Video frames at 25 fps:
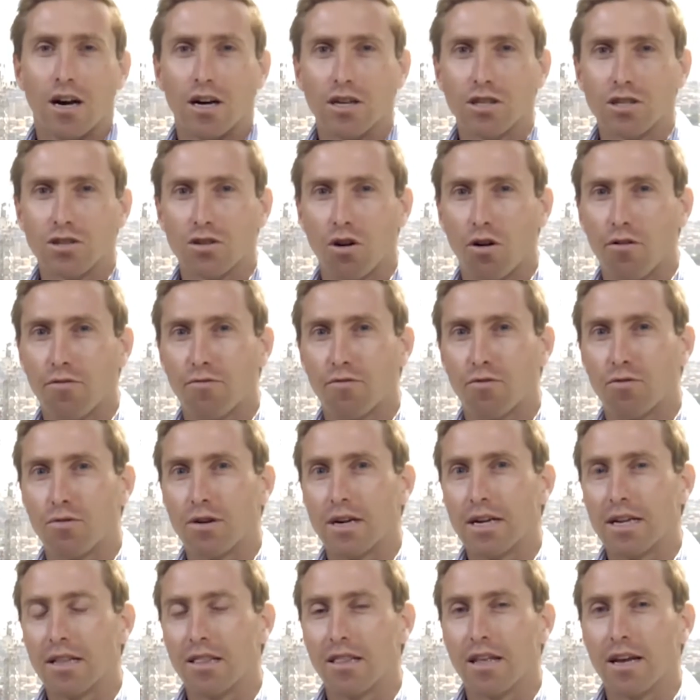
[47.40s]
A soft
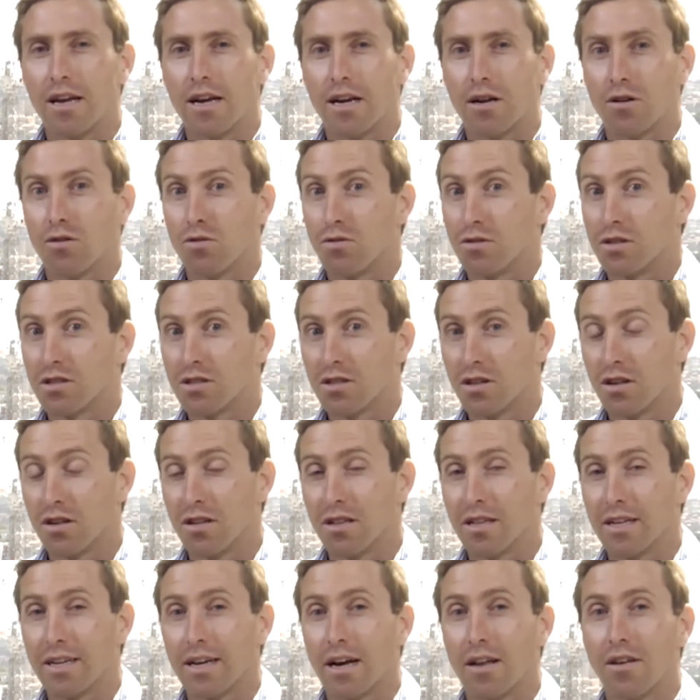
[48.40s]
read there could
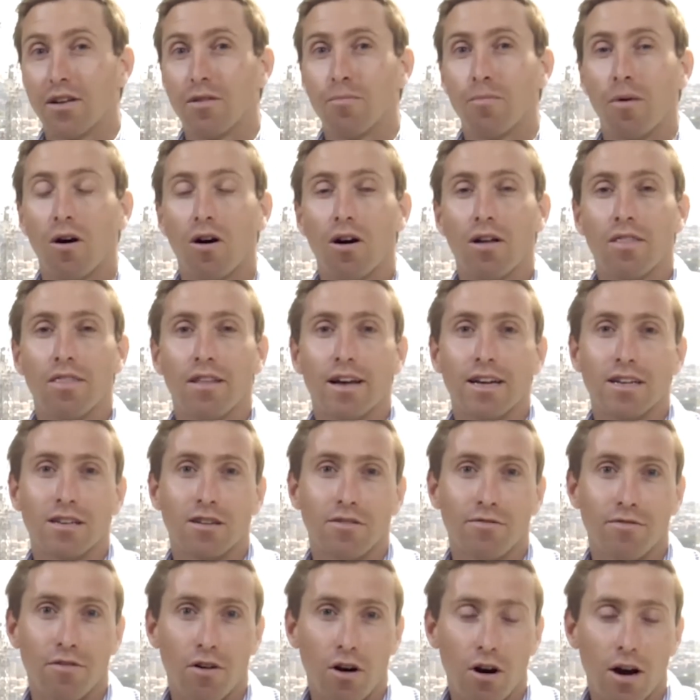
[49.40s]
certainly undermine that
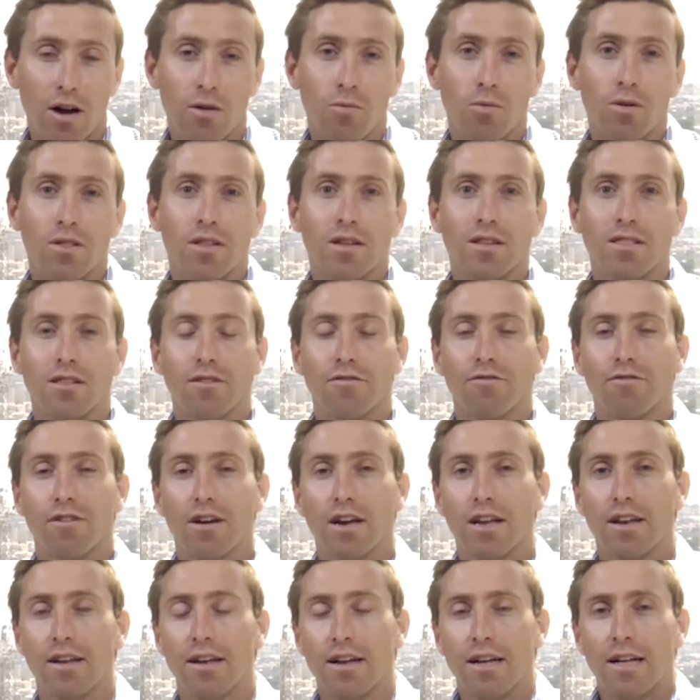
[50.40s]
divide within the
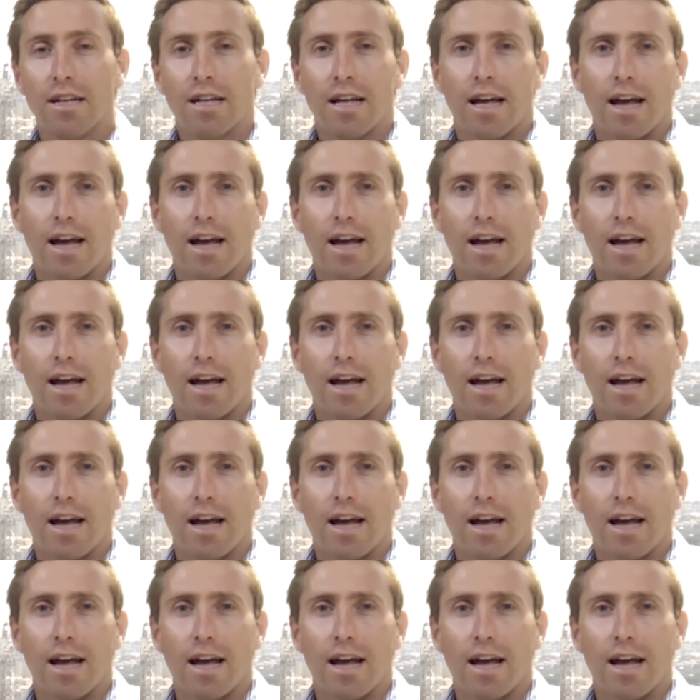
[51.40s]
Fed